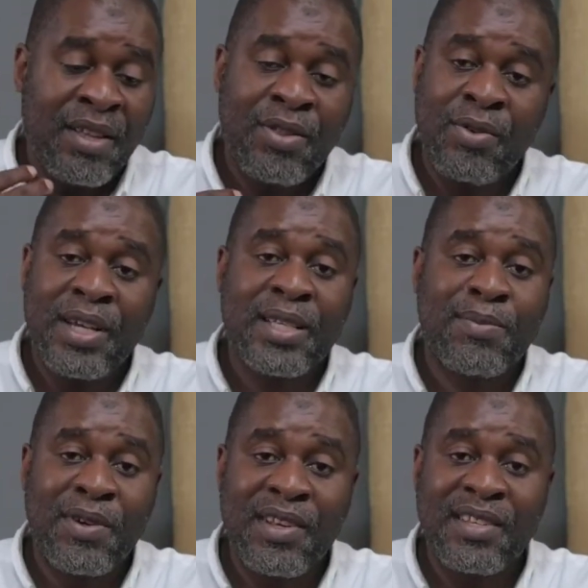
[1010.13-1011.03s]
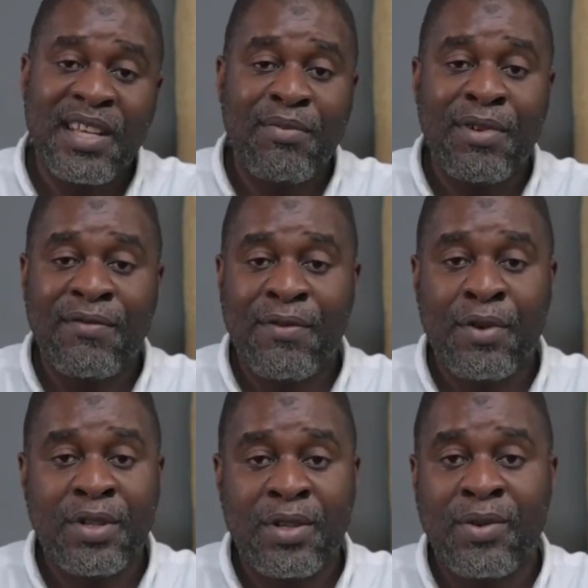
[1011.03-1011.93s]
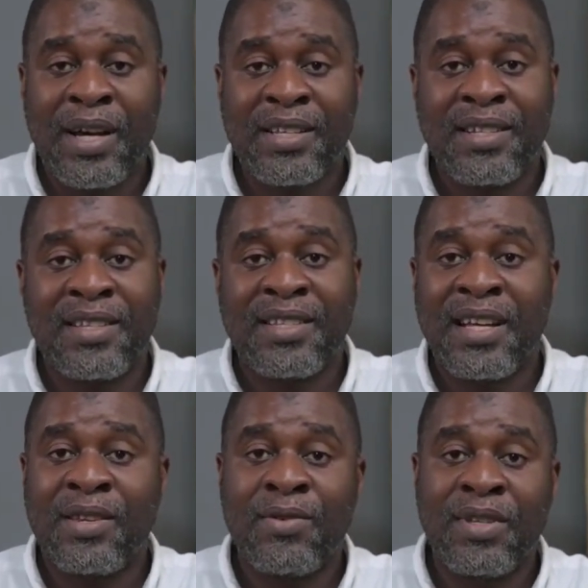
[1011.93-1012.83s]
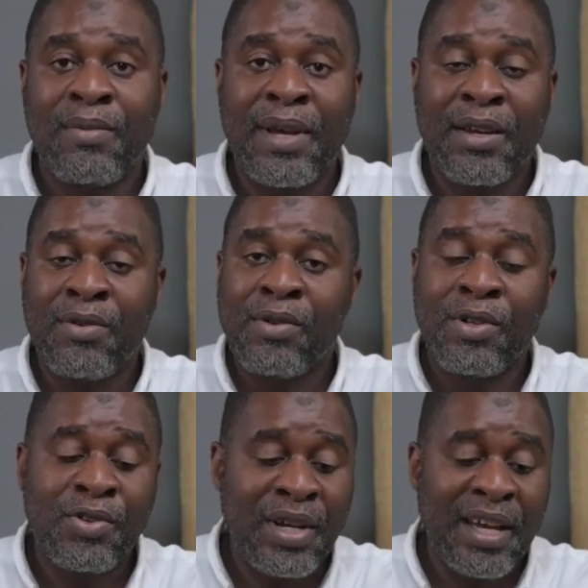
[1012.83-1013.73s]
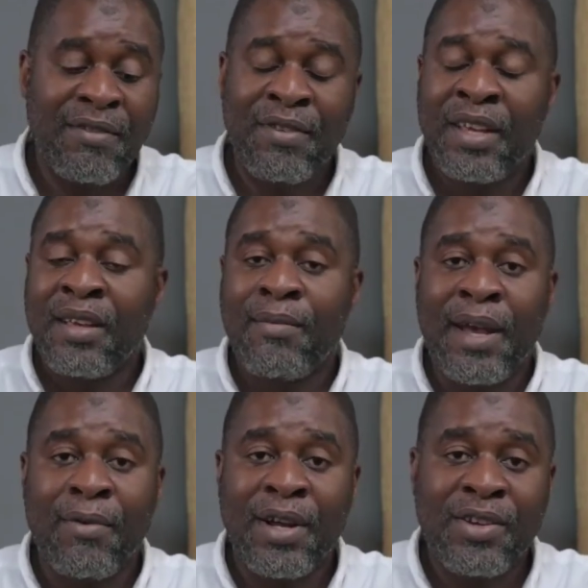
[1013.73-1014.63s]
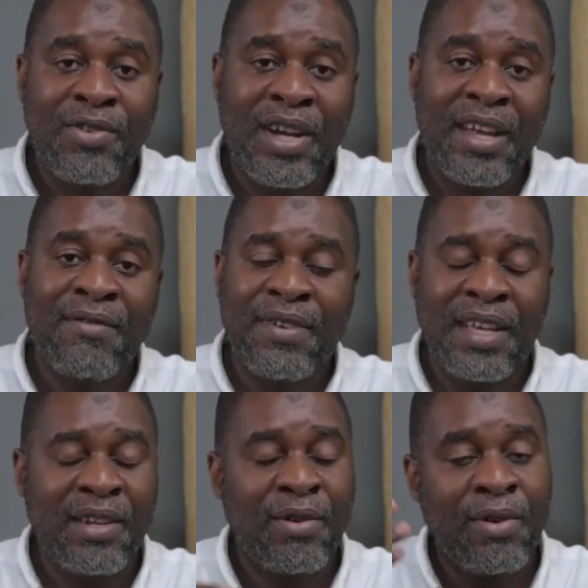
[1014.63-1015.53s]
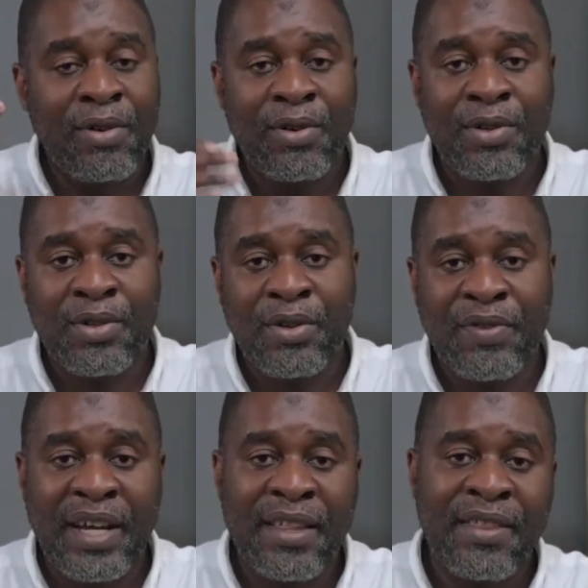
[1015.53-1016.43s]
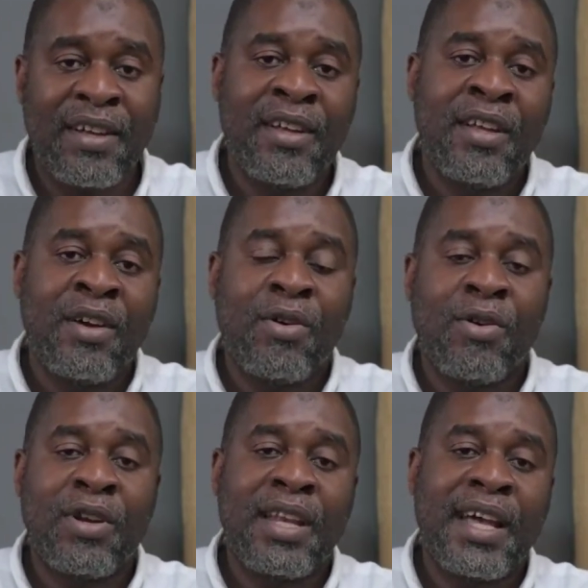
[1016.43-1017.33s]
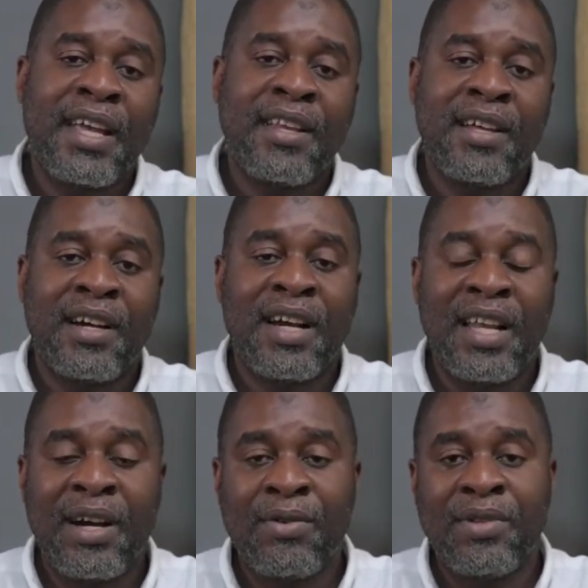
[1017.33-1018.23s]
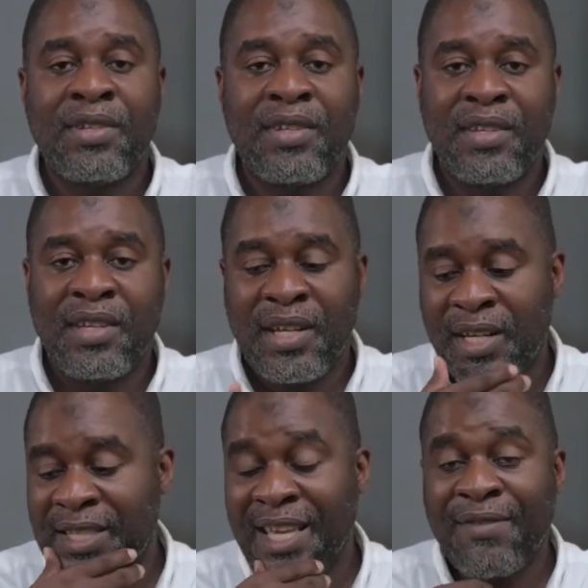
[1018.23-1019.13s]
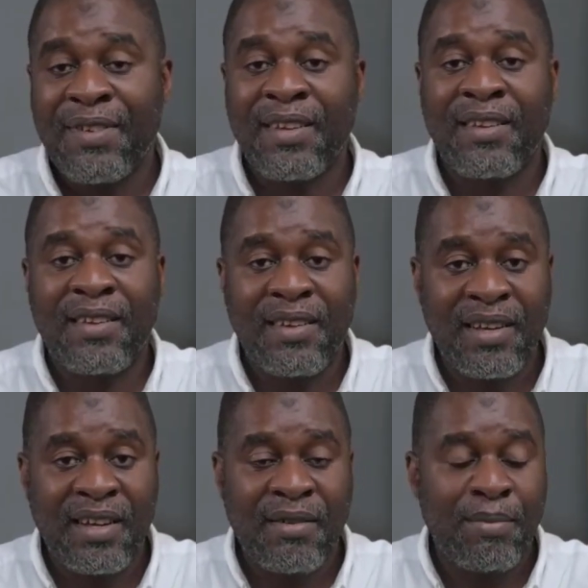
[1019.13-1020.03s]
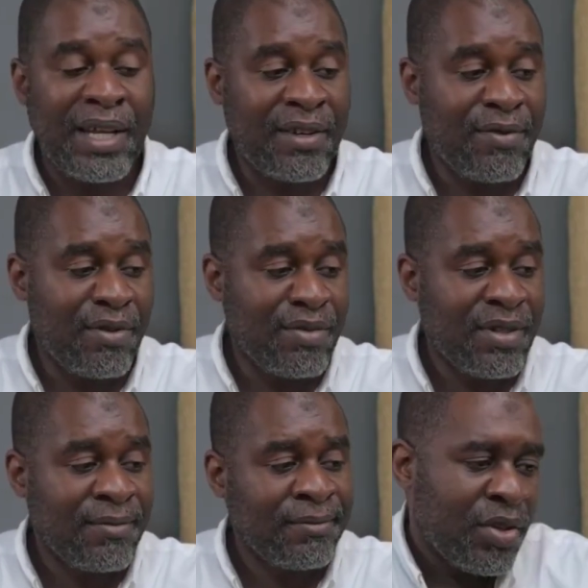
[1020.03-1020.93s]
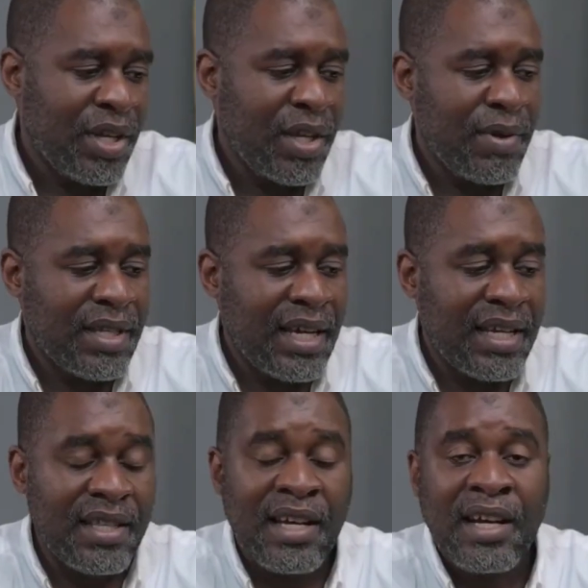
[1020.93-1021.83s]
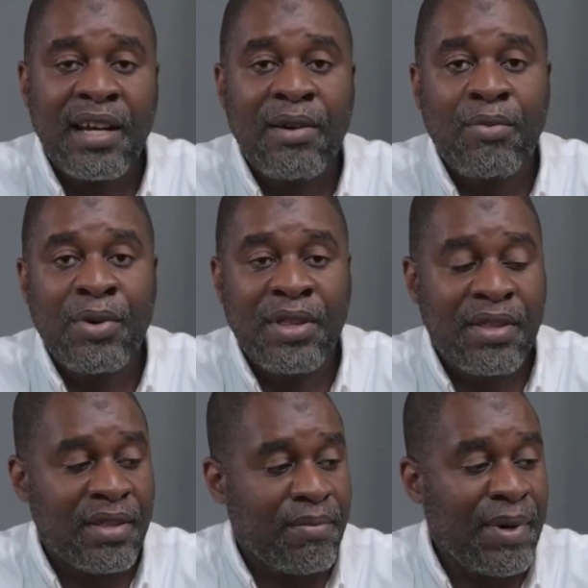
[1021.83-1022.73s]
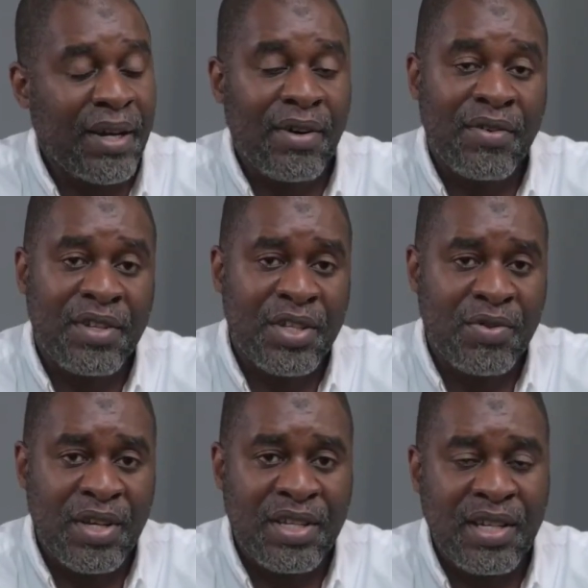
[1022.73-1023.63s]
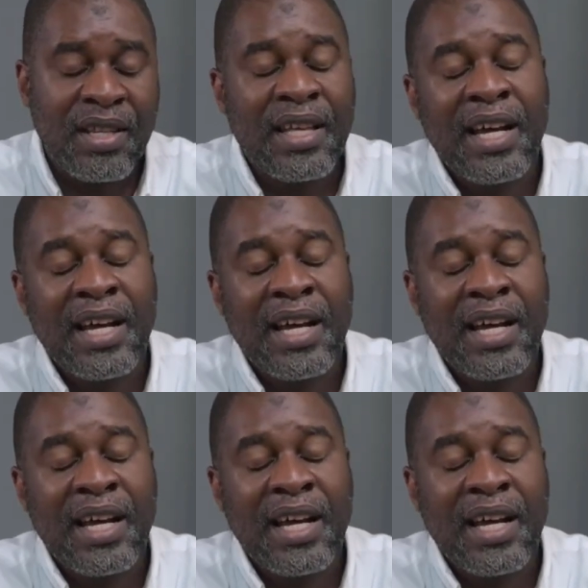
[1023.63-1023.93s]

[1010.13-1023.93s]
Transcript: Through experience, I've been forced to actually start using my Google Drive, my OneDrive, and a whole host of other online cloud saving platforms. So anyways, guys, with PACRA registration, there